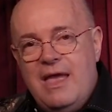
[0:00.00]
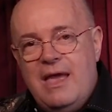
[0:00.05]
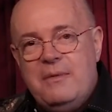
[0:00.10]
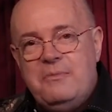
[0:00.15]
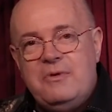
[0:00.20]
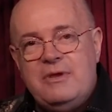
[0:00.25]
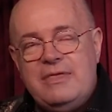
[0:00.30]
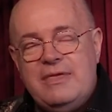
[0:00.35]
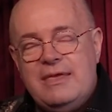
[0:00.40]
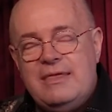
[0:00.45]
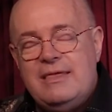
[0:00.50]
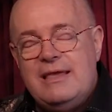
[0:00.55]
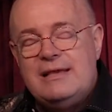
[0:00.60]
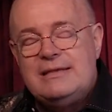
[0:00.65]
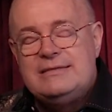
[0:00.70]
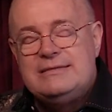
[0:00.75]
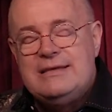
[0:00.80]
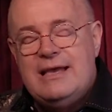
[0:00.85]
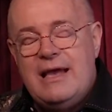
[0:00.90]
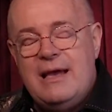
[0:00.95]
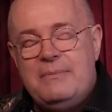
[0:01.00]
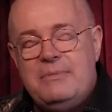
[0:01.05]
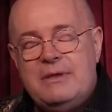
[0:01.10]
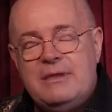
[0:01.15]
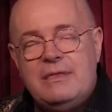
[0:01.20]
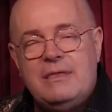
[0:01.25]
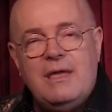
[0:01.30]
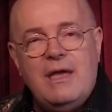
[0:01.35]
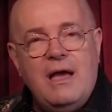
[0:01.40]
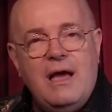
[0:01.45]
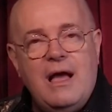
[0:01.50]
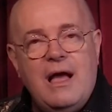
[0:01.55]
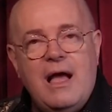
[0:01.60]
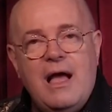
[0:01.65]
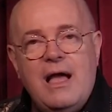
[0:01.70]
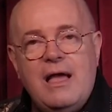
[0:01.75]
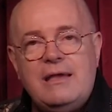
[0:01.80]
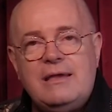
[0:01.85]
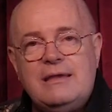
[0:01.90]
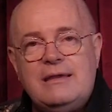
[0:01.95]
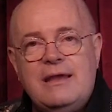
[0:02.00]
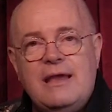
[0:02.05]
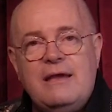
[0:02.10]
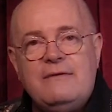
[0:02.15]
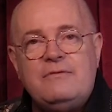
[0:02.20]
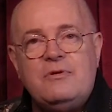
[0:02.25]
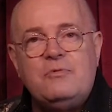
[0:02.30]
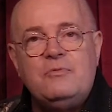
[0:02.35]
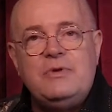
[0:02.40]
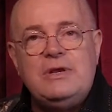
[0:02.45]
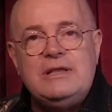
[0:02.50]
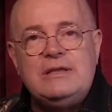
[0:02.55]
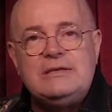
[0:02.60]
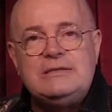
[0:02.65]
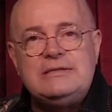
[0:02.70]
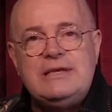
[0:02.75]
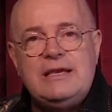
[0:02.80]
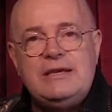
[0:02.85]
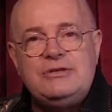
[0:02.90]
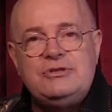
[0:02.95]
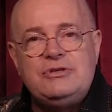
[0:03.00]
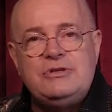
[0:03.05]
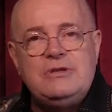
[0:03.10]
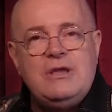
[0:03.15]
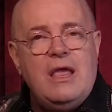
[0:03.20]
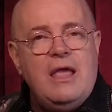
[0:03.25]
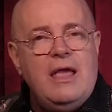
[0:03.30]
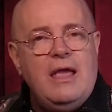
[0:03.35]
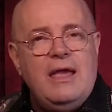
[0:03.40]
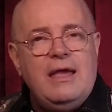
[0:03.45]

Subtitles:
And within that Sabbath, I can have a realization